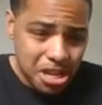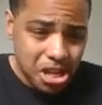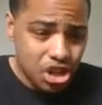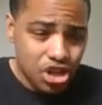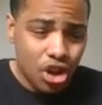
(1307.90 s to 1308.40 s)

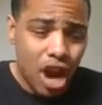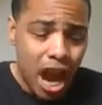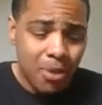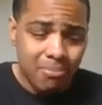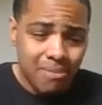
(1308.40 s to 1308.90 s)
you know
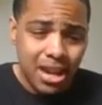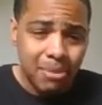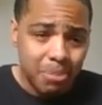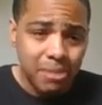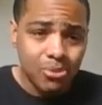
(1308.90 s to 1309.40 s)
how many
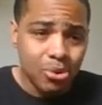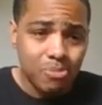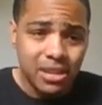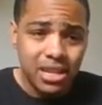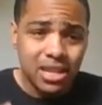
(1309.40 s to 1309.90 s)
people will
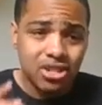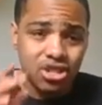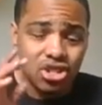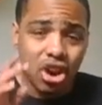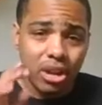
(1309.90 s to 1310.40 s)
be
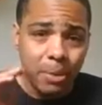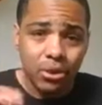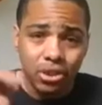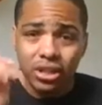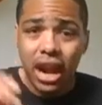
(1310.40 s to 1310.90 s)
talking about
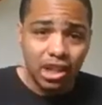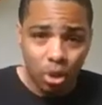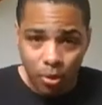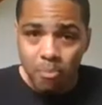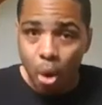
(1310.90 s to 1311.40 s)
you guys
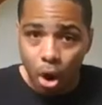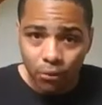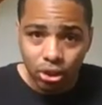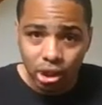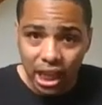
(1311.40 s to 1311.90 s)
over
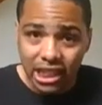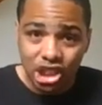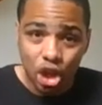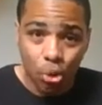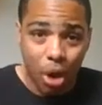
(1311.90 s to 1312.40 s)
Marvel, like
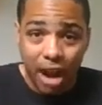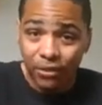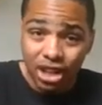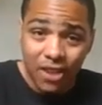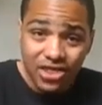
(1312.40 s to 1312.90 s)
your rival
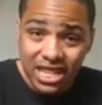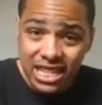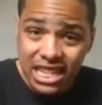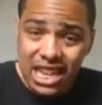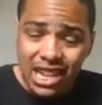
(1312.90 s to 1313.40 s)

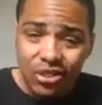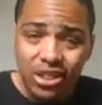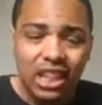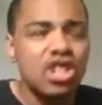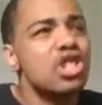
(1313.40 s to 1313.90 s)
company? It's
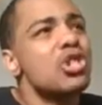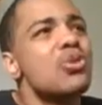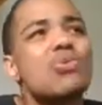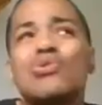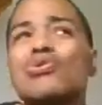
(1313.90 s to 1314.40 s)
like,
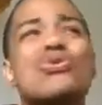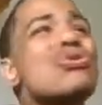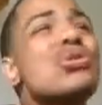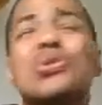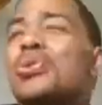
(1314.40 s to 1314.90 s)

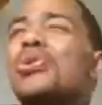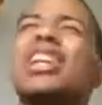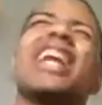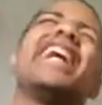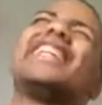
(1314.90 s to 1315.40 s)
ooh,
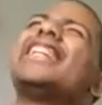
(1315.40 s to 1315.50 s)
like